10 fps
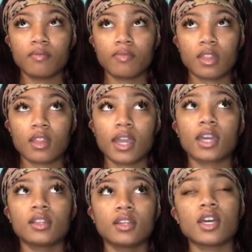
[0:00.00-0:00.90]
Like,
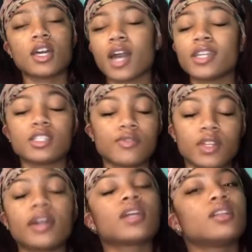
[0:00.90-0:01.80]
I just feel
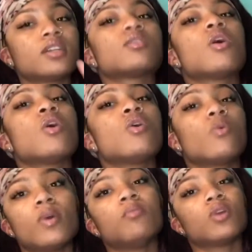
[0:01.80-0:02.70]
like it looks
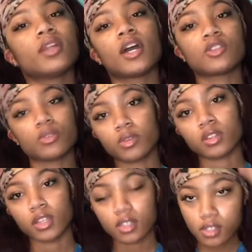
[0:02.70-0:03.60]
way more natural with
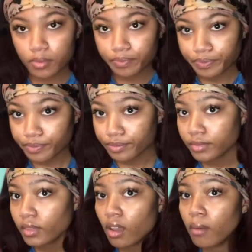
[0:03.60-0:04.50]
lace.
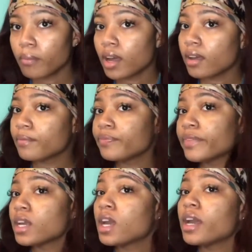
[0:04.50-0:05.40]
But
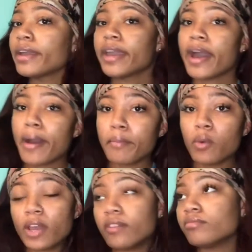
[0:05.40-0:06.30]
yeah, I'm gonna
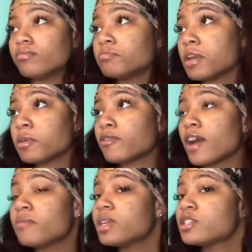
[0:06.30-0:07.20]
wait maybe
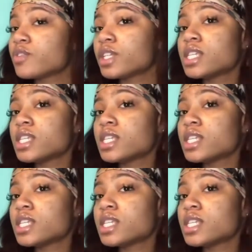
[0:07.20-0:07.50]
5 minutes for this